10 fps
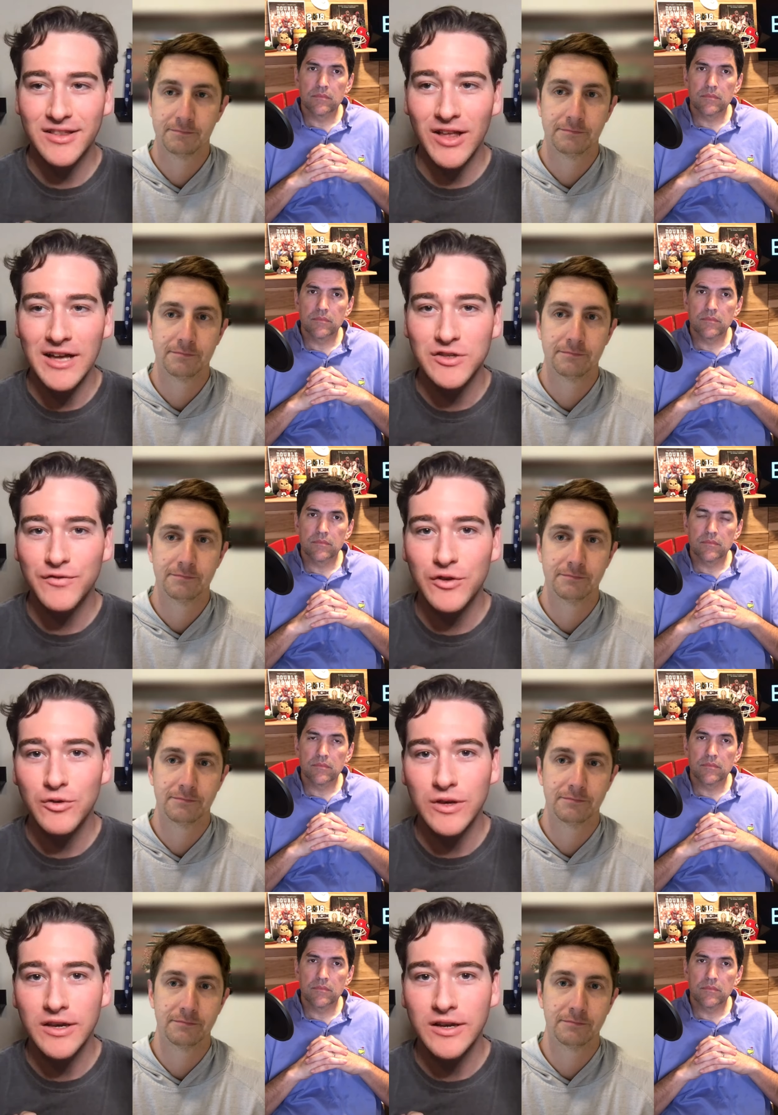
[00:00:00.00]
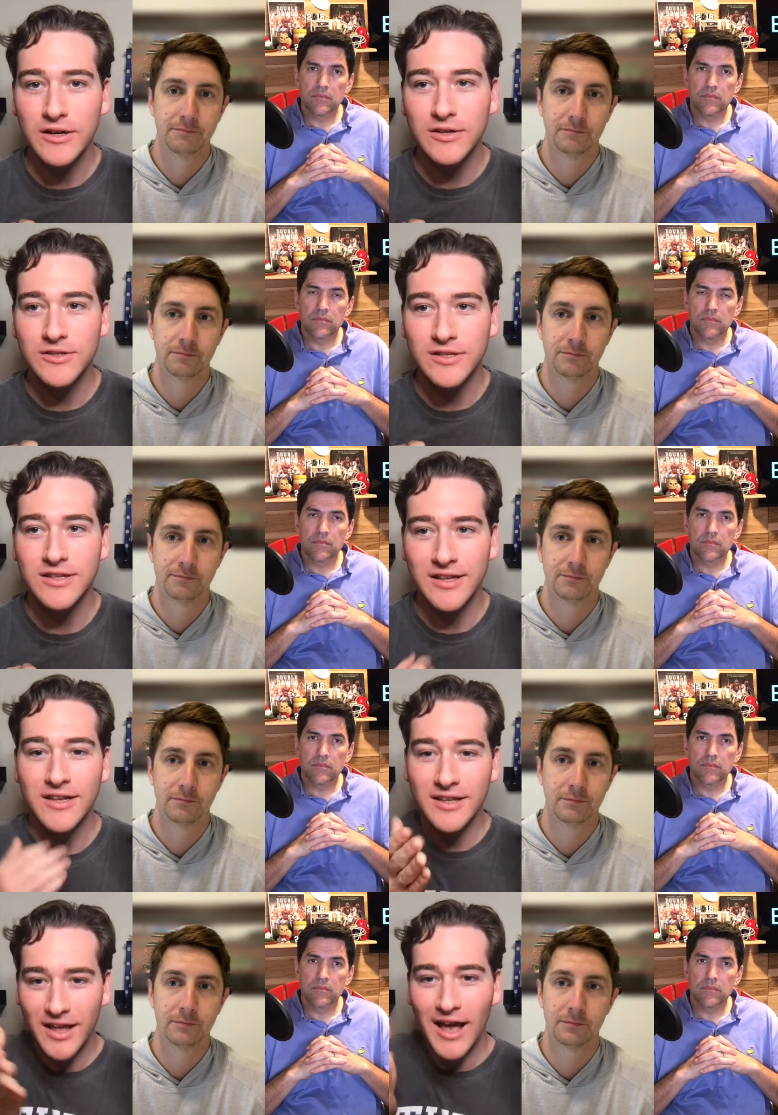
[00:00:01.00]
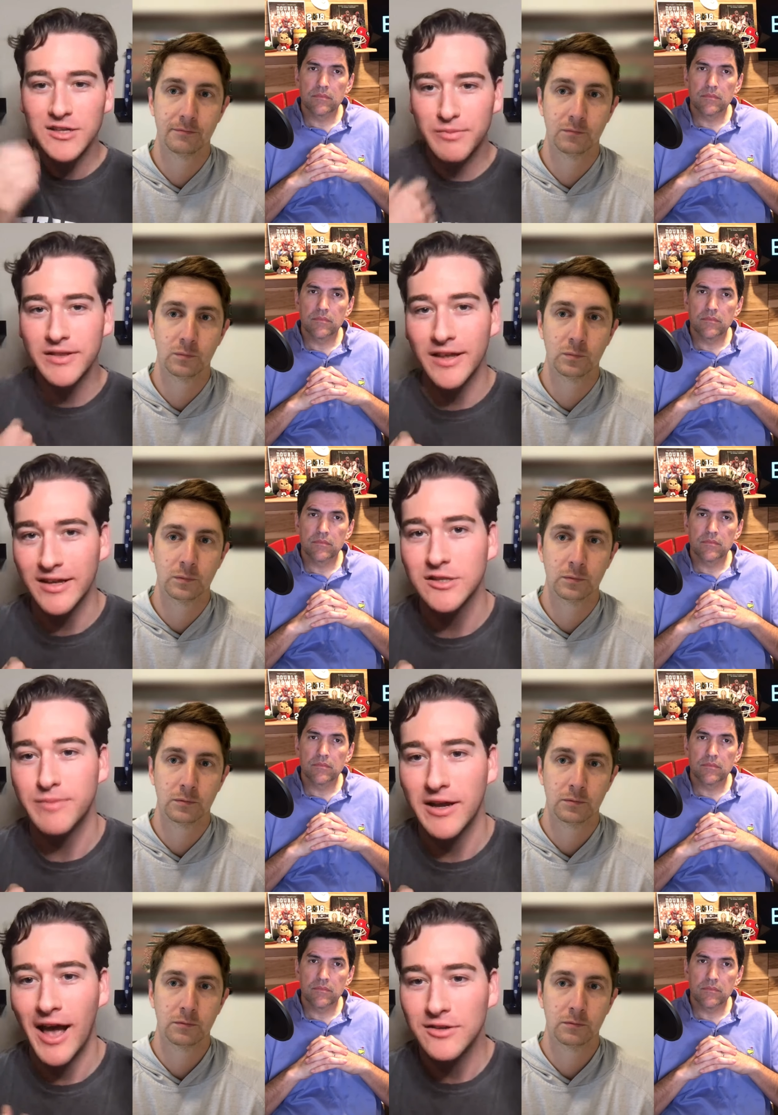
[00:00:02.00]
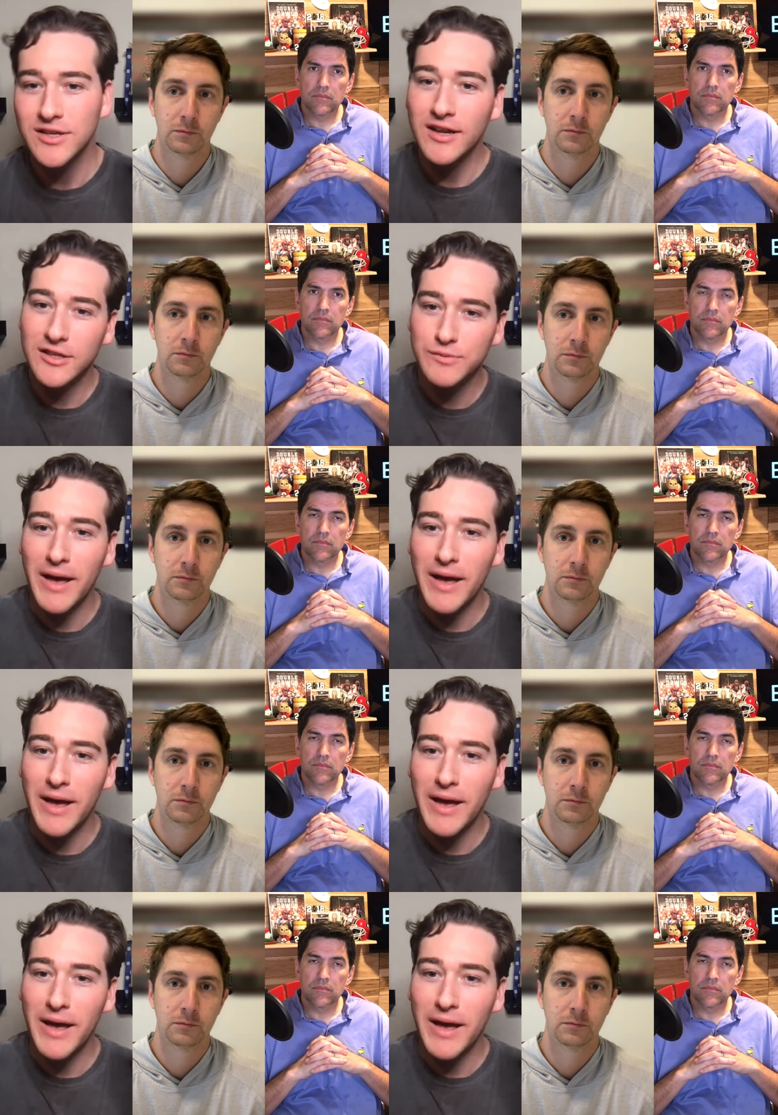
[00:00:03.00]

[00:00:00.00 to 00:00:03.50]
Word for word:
Speaker 1: The last few years, it has been like outside of